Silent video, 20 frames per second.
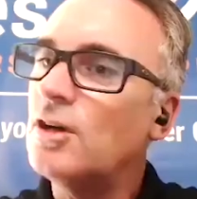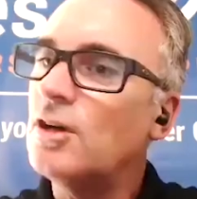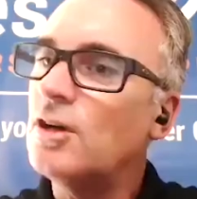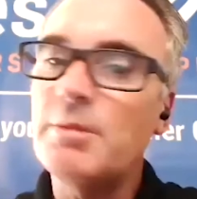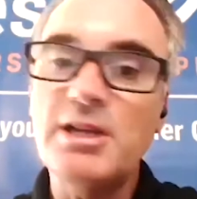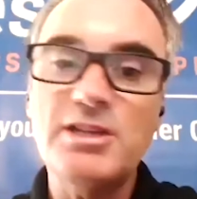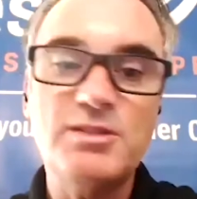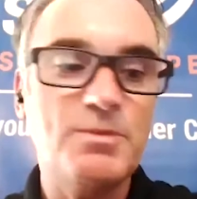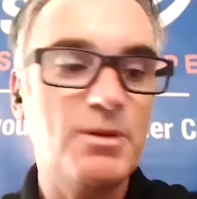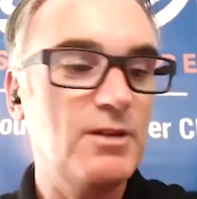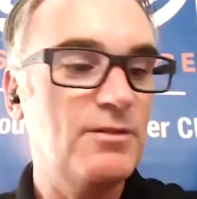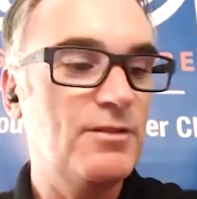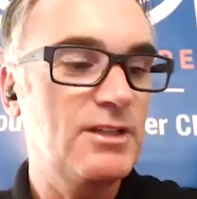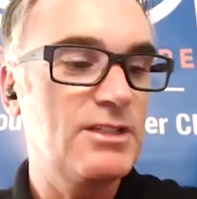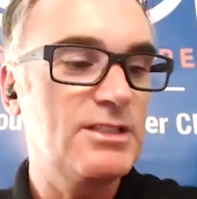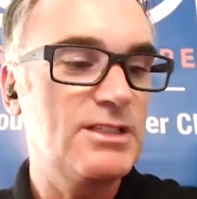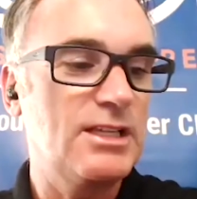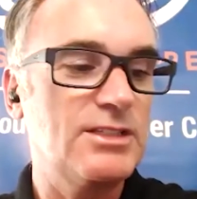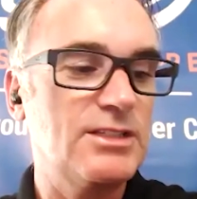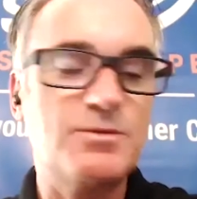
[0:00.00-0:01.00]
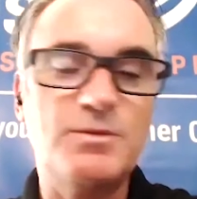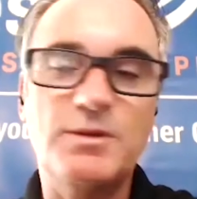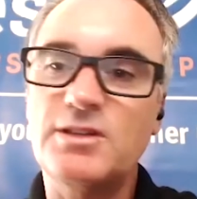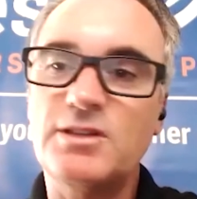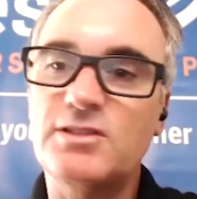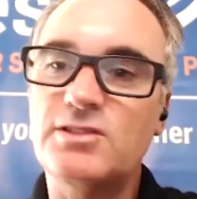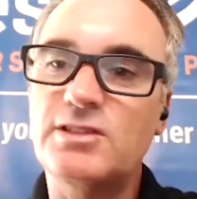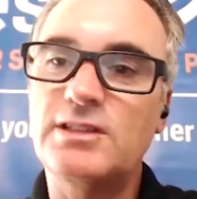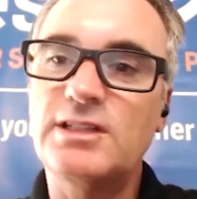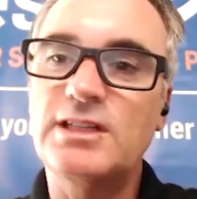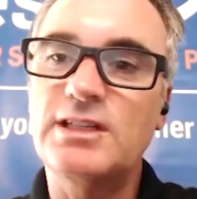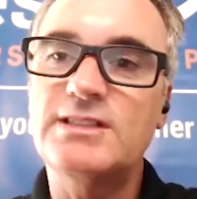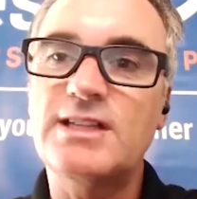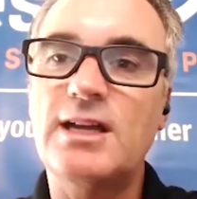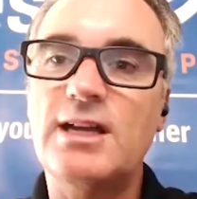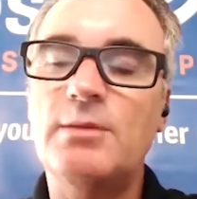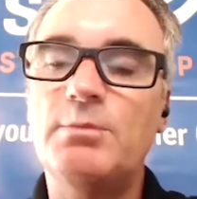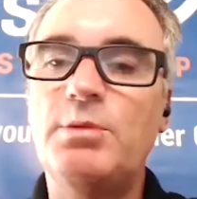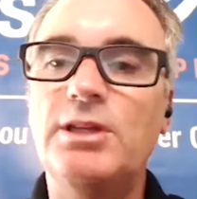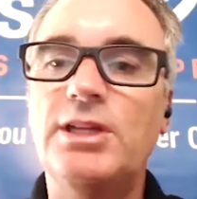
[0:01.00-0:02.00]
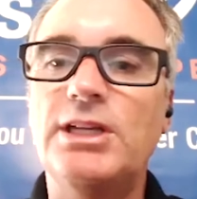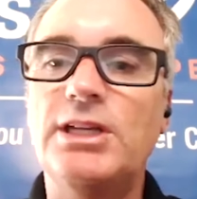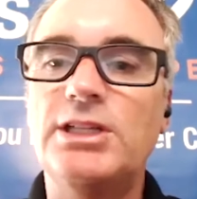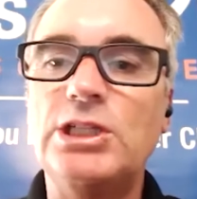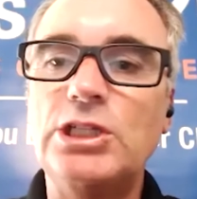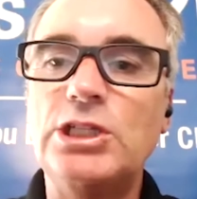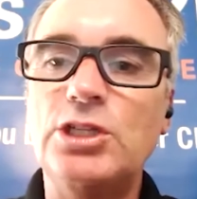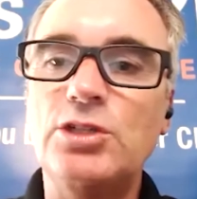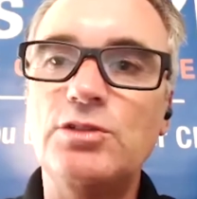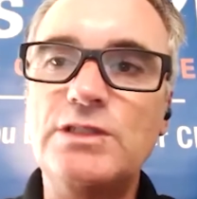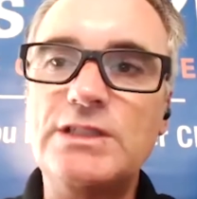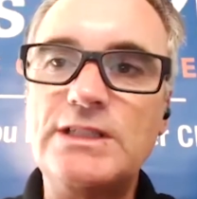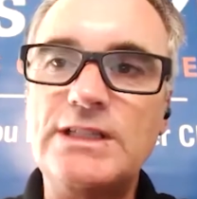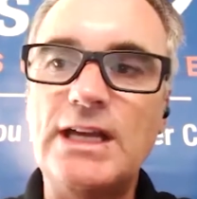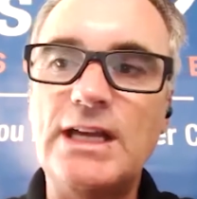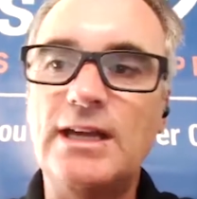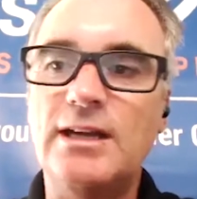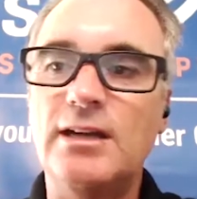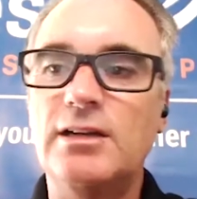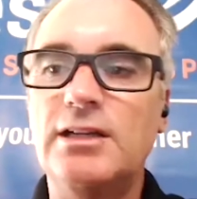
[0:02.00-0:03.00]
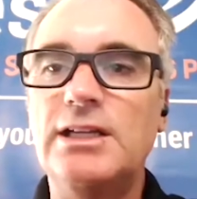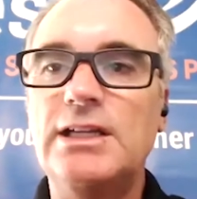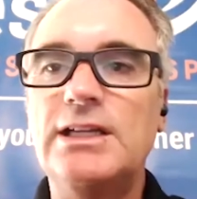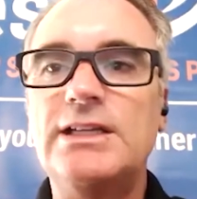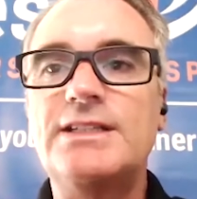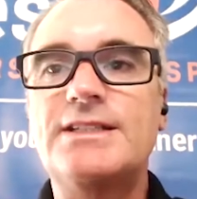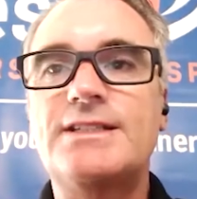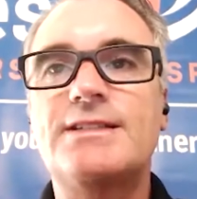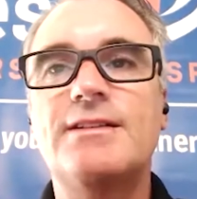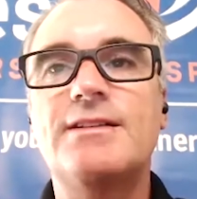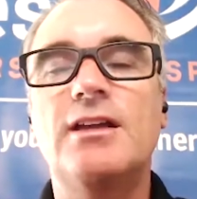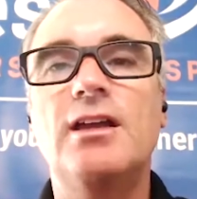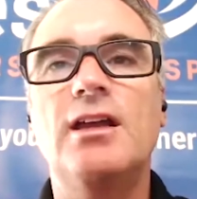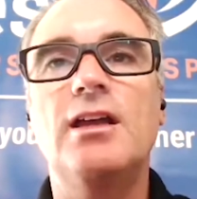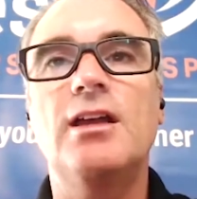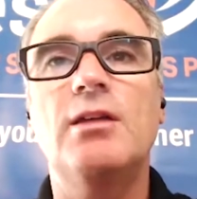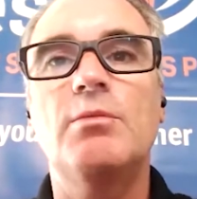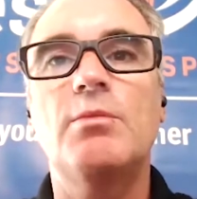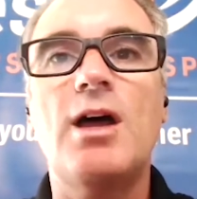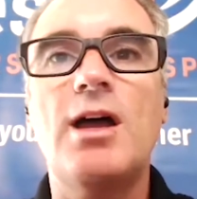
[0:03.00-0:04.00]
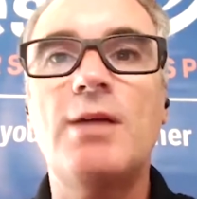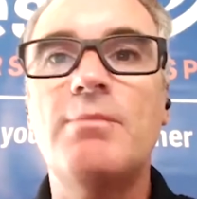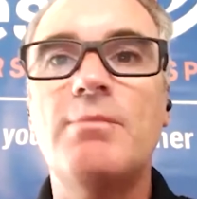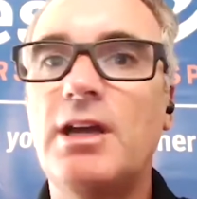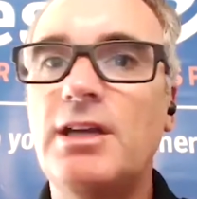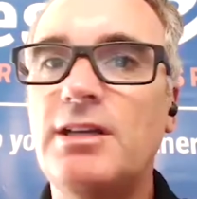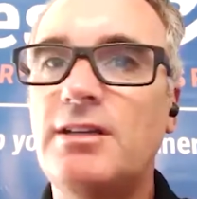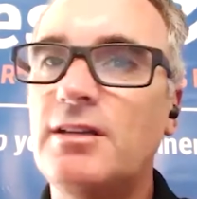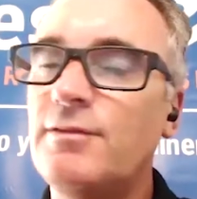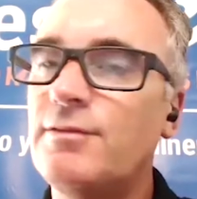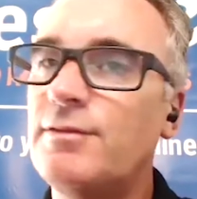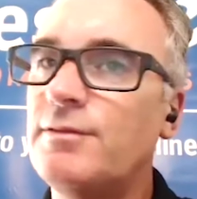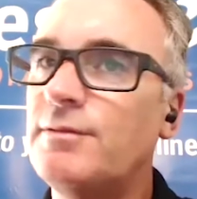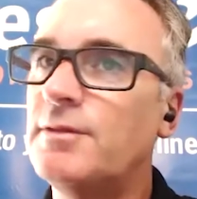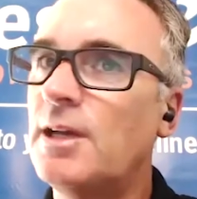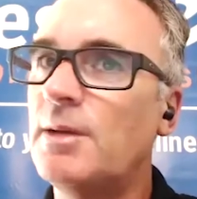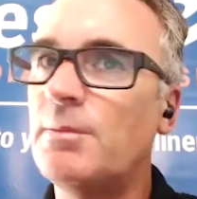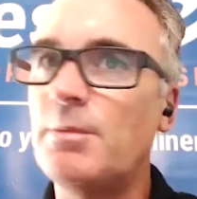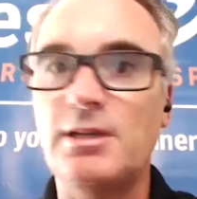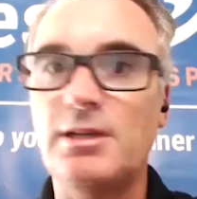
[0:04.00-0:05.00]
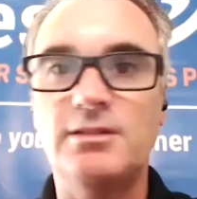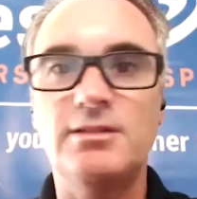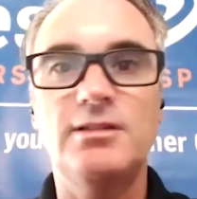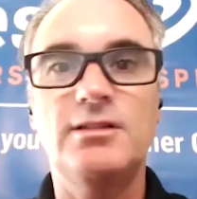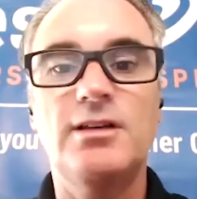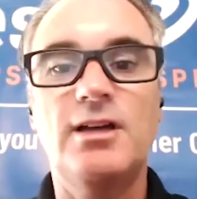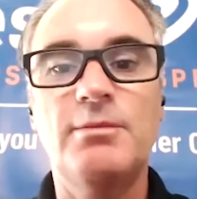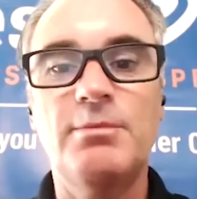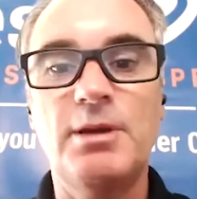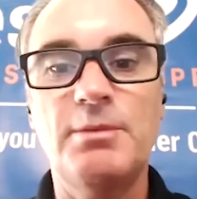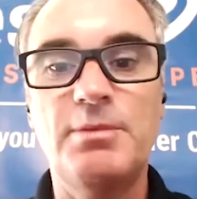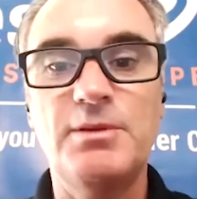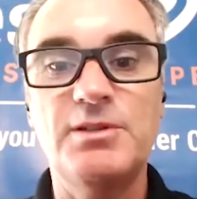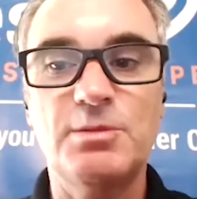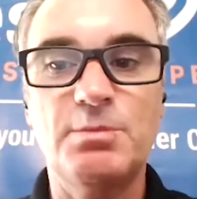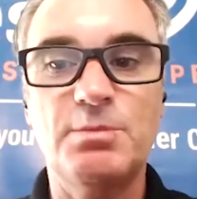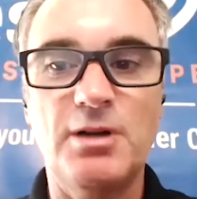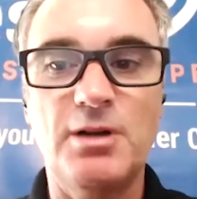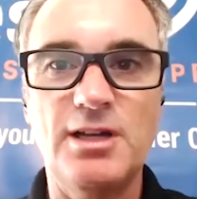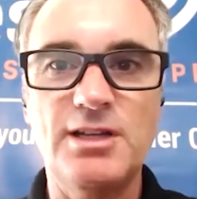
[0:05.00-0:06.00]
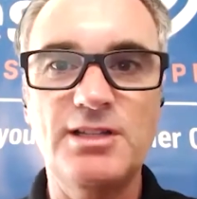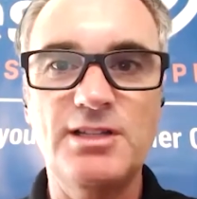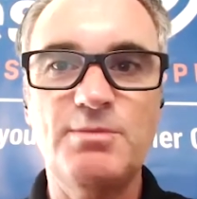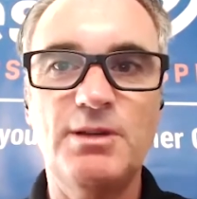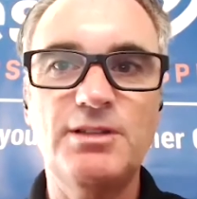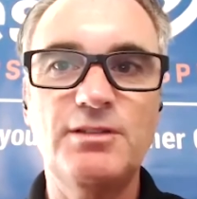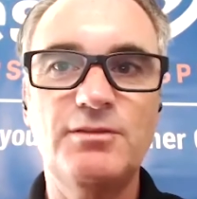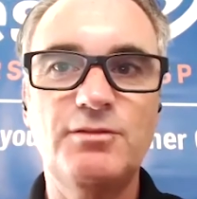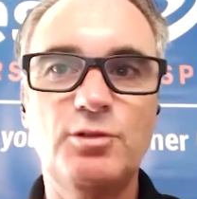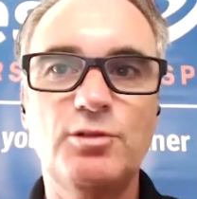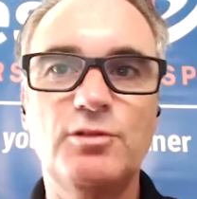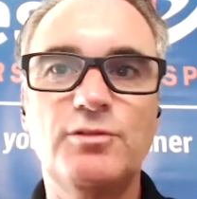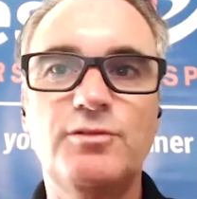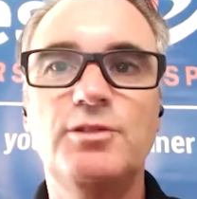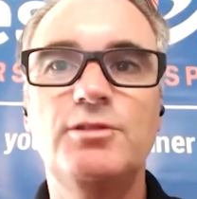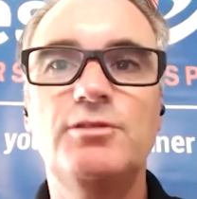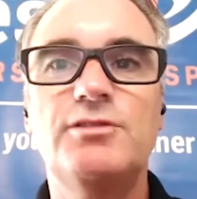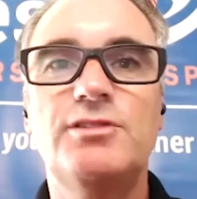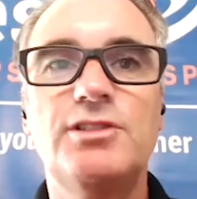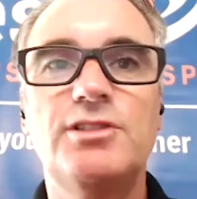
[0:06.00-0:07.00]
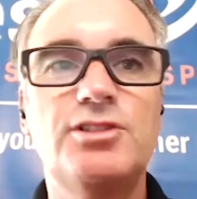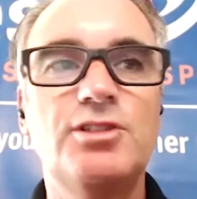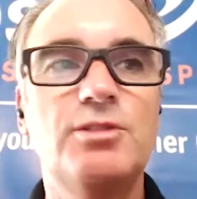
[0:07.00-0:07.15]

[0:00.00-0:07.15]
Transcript: it makes perfect sense because in the example that you use there is, uh, I might have, I might, I might be surprised by the four foods that you